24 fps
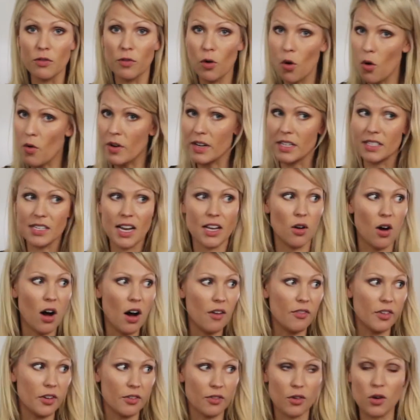you've already set your
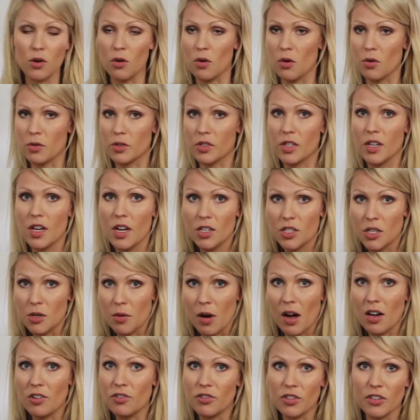oven, of course, to
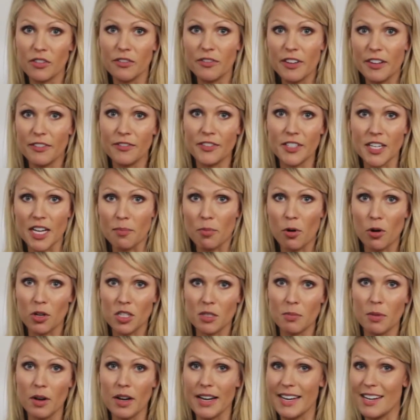150
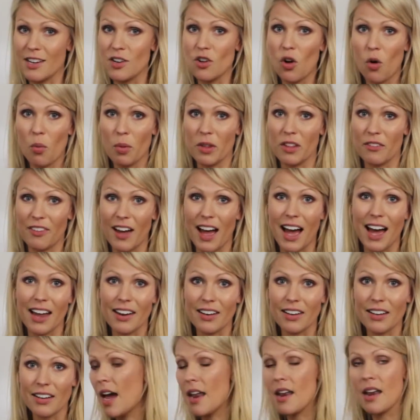approximately, not with a
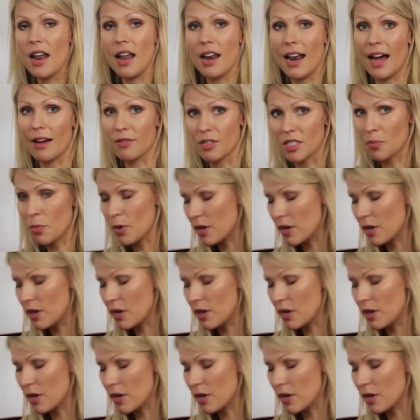fan, and allowed it to